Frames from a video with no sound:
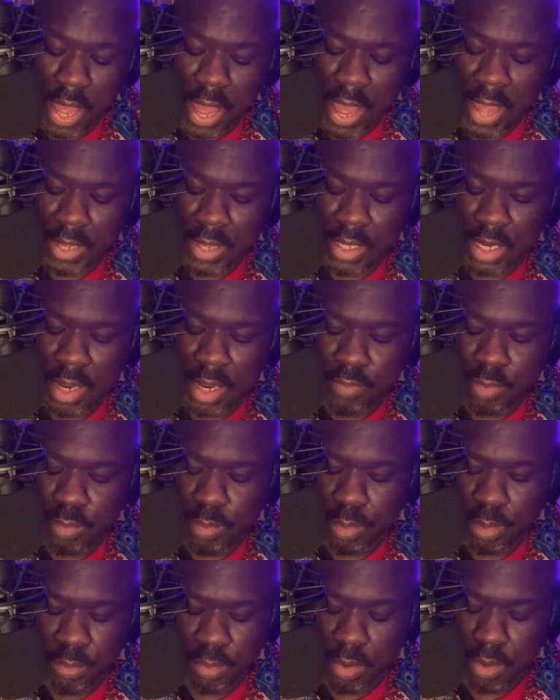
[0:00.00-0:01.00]
I can never
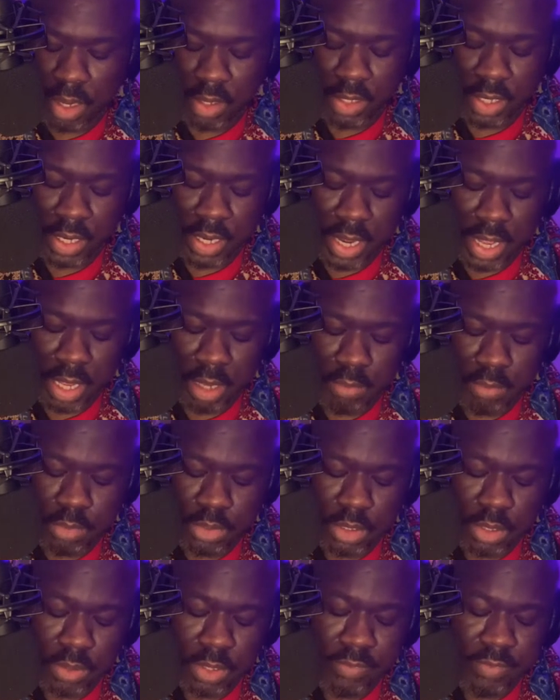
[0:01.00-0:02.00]
remember all their names,
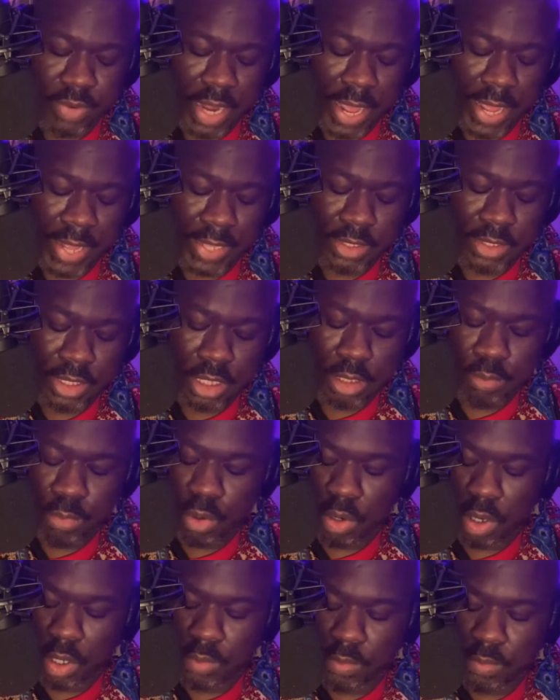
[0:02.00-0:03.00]
don't even ask
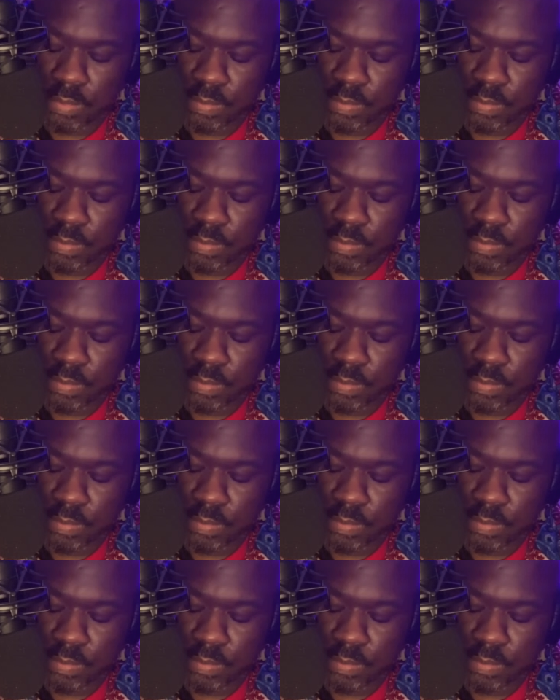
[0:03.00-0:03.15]
anymore.